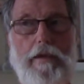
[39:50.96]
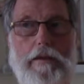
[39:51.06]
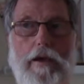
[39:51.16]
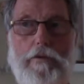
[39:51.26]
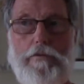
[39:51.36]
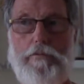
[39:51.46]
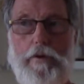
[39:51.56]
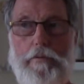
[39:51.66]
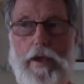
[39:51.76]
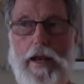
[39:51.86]
Now,
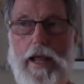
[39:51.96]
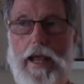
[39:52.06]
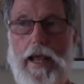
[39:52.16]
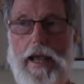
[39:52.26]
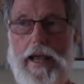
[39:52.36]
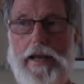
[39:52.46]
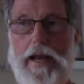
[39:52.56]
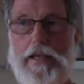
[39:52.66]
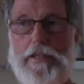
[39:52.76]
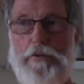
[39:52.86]
when we
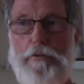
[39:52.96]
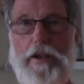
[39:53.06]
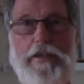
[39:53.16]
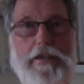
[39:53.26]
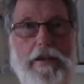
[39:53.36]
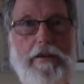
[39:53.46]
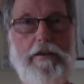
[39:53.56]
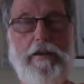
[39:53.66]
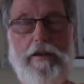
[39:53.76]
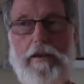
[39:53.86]
analyze the reason,
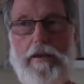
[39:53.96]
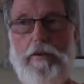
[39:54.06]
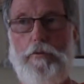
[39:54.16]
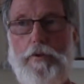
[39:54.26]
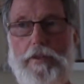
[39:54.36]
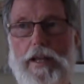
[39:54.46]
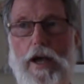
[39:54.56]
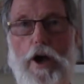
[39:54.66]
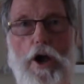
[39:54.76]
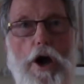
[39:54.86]
with
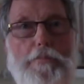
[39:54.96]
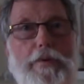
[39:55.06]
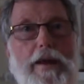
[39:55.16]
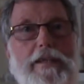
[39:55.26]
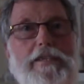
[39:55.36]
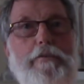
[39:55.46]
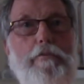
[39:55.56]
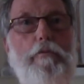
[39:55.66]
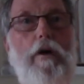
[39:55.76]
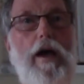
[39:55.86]
a comprehensive
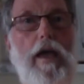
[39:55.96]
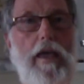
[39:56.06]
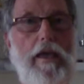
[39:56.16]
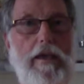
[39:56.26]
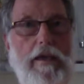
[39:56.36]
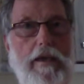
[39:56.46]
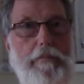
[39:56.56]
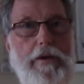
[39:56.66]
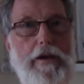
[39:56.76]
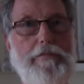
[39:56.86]
why, it
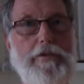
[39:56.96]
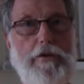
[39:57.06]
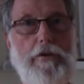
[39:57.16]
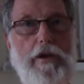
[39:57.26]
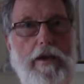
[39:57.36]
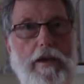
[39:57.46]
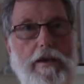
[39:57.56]
becomes annoying.